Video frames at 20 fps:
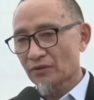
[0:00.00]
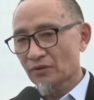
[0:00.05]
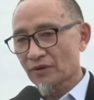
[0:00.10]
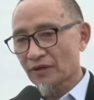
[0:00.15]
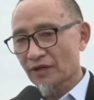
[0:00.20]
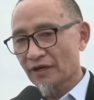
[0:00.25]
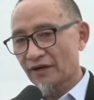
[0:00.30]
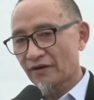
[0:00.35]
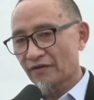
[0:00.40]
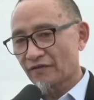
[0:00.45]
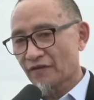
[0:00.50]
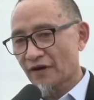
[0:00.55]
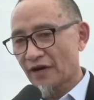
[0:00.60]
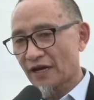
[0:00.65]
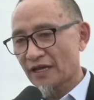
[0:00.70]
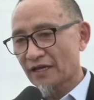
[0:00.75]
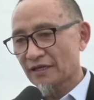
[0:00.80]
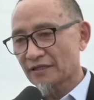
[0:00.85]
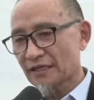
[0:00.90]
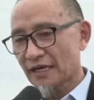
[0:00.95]
want to
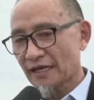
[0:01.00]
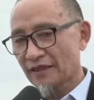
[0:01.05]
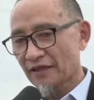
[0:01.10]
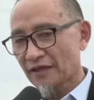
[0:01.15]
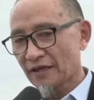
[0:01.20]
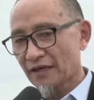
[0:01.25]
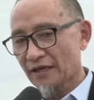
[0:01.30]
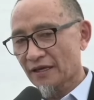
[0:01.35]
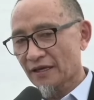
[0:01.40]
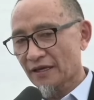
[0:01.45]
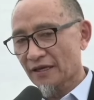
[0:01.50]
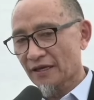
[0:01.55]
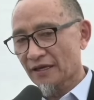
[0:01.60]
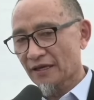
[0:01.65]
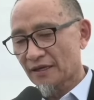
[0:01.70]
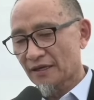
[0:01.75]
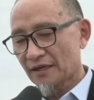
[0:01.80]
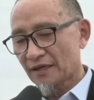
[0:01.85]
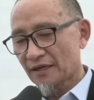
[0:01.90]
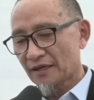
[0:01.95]
clarify is, I think
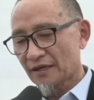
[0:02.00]
the